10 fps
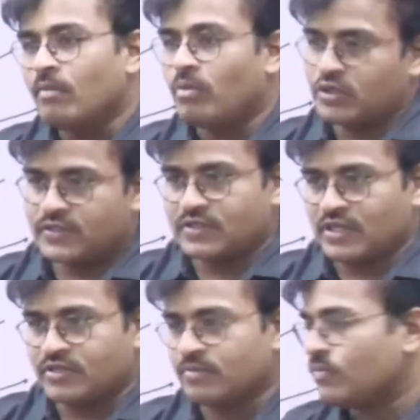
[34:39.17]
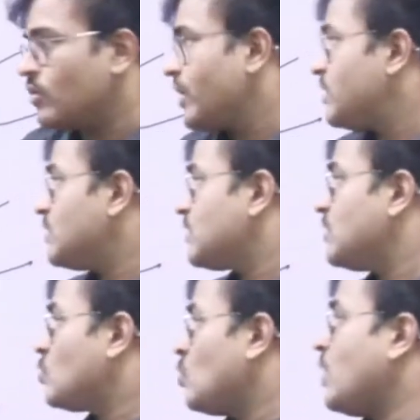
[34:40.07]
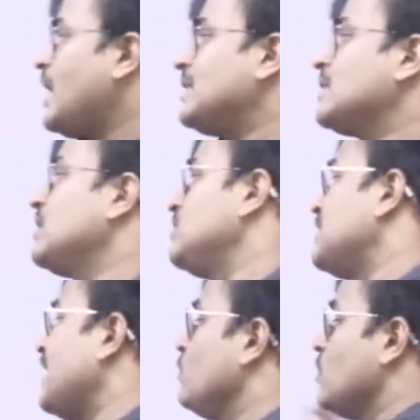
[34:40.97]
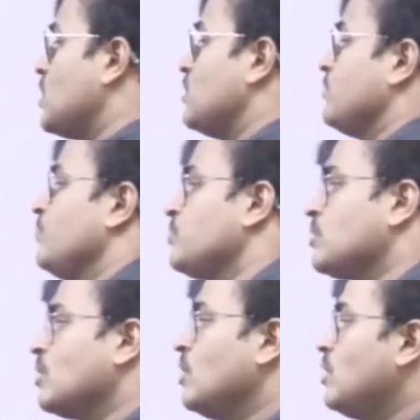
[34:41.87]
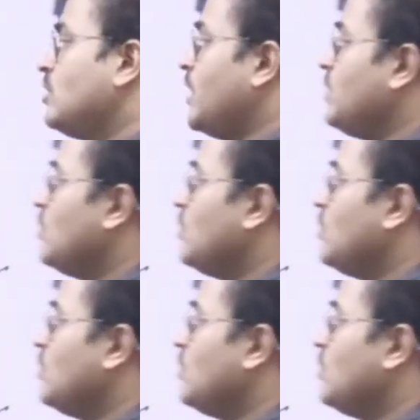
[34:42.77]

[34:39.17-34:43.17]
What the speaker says: mosque structure. Okay, this is known as jali work. Then